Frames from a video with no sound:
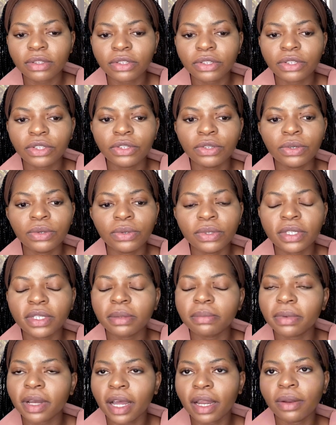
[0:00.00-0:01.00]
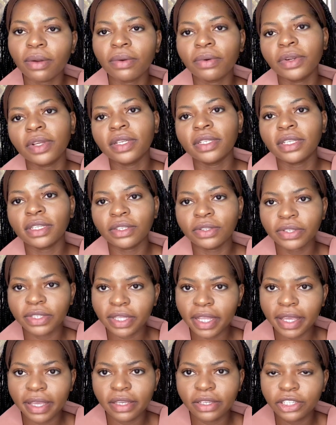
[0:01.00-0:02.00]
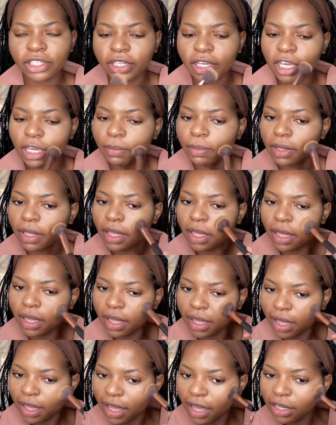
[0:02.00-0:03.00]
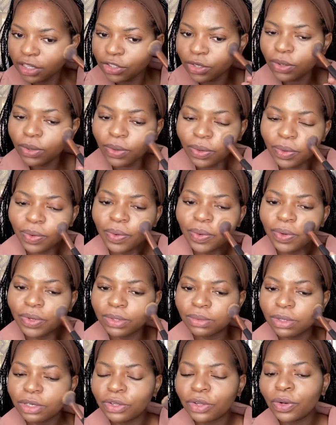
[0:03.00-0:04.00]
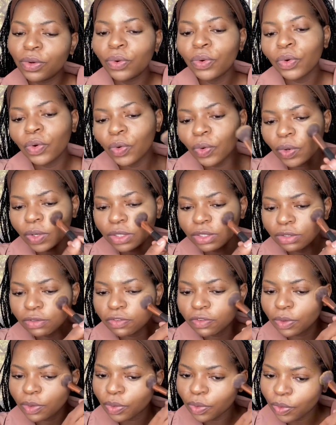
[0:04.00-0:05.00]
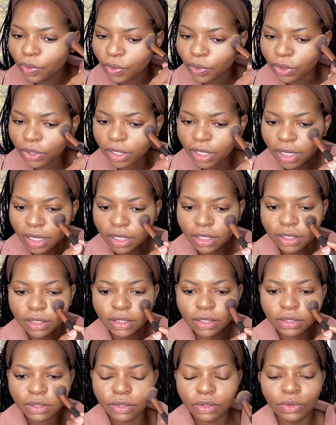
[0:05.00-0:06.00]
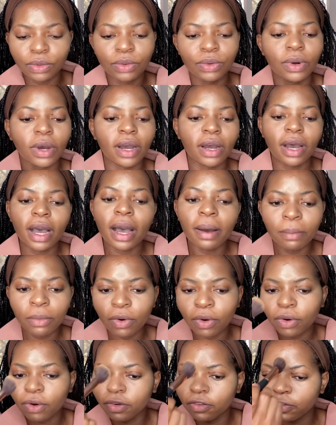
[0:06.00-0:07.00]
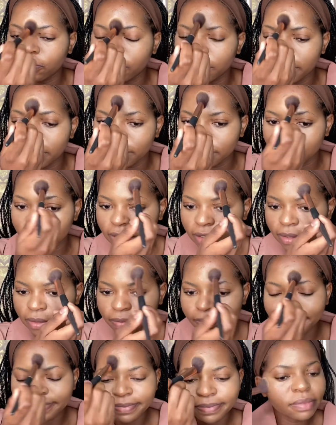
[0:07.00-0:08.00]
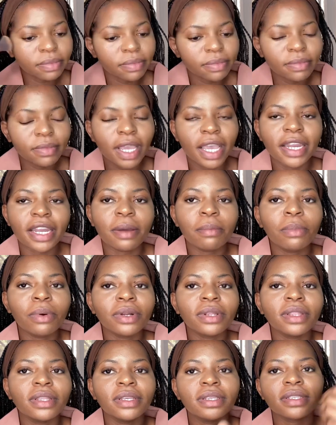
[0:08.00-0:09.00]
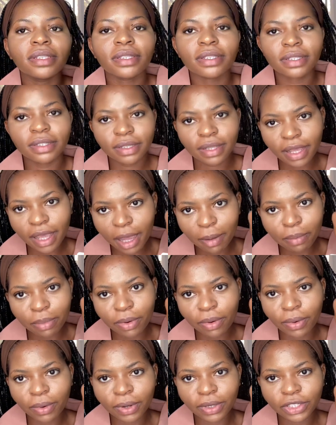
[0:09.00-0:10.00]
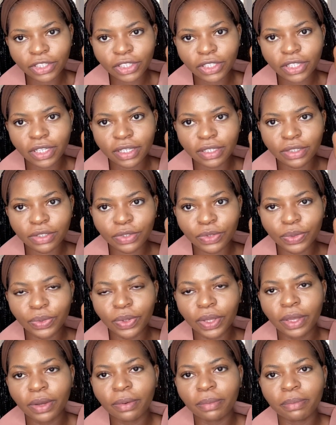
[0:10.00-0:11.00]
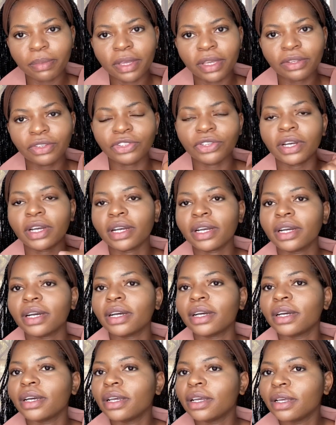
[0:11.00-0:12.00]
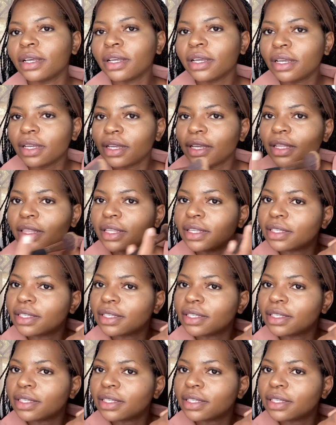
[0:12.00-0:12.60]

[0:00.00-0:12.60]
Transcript: you lose some calories and you stay in shape. And you look good. When you look good, you feel good and you are more confident. And I bought this Apple Watch just to help me track the